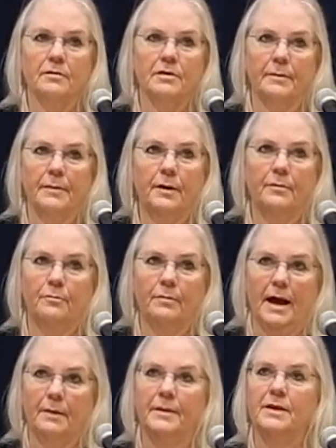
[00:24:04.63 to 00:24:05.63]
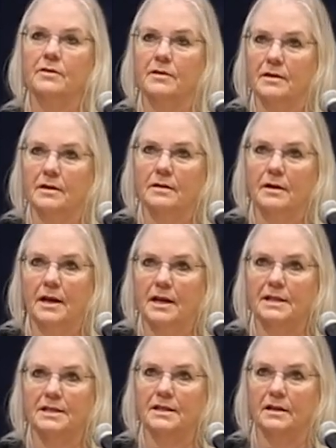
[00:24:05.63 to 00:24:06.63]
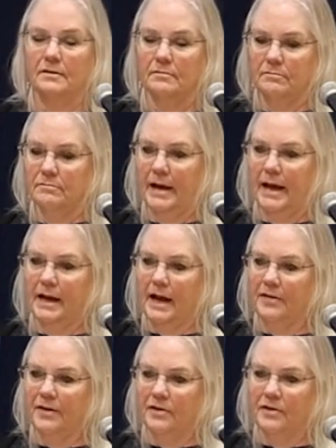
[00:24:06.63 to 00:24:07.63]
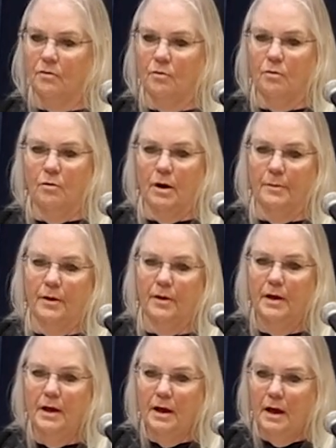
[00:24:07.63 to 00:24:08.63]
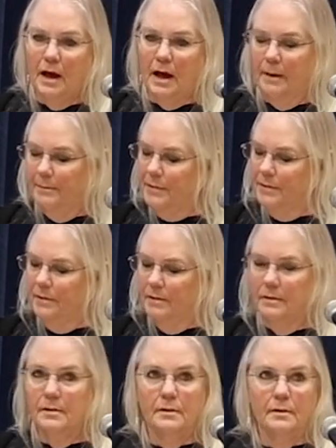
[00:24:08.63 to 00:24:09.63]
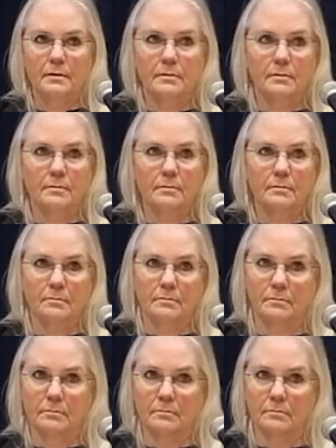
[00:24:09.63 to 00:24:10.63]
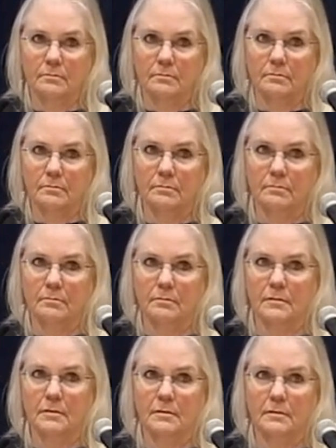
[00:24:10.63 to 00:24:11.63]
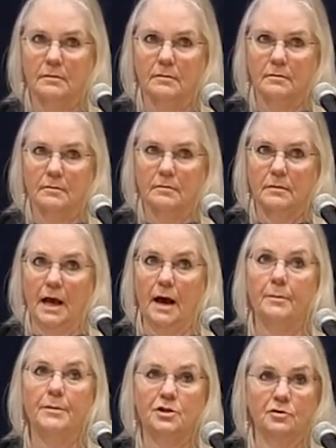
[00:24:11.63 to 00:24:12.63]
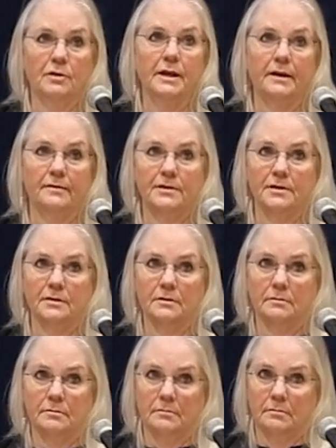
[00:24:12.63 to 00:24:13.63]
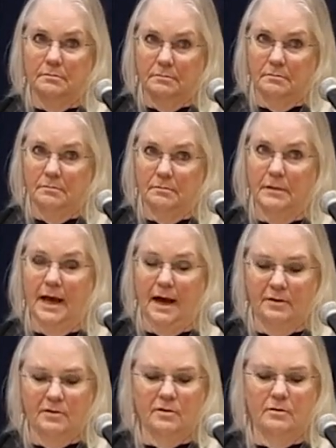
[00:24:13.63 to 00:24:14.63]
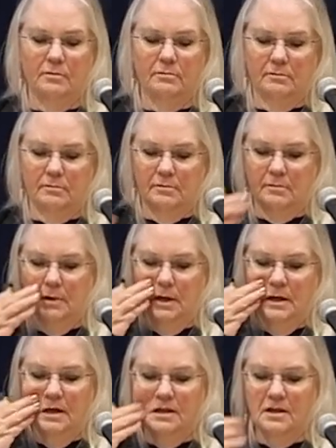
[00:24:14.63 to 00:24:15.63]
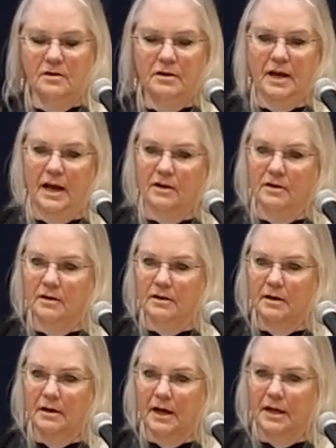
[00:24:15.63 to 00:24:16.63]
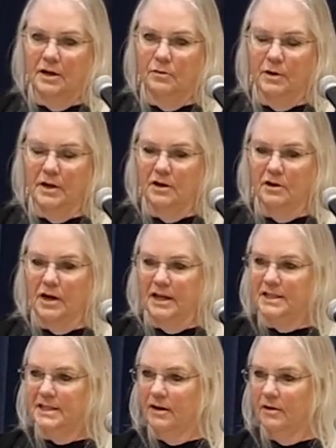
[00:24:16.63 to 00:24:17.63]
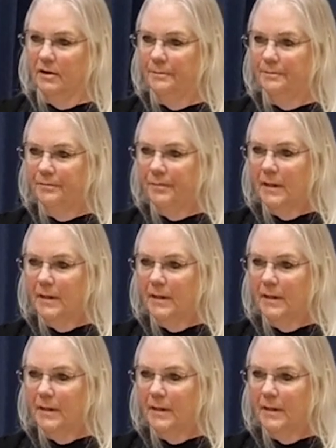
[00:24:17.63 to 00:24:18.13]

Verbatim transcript: Somebody had measles and, and it's still hanging out there. It's horrible. Um, I had measles. They suck. Yeah, but you lived. I lived. Yeah, so. So yeah, you're yeah you were, you're not sterile.